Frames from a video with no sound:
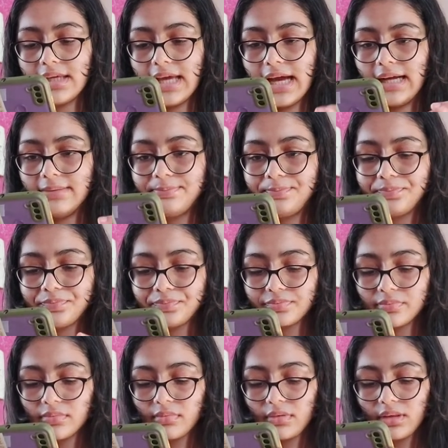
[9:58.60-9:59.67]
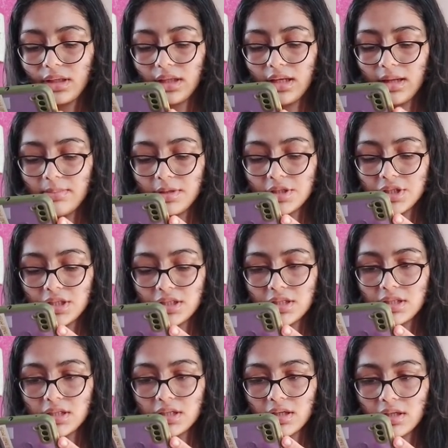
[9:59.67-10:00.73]
yeah, let me
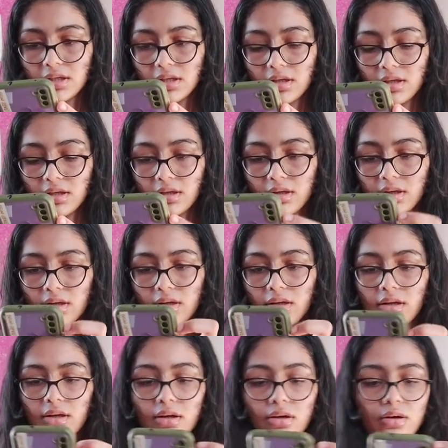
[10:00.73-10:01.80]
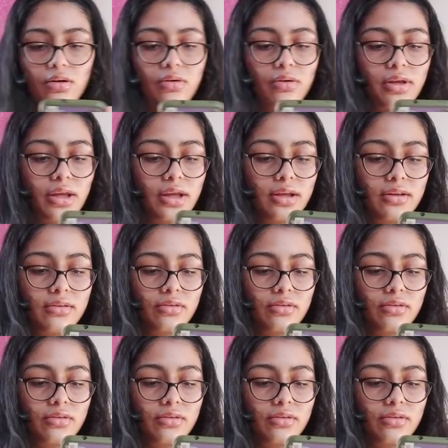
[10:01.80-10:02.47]
just. Okay,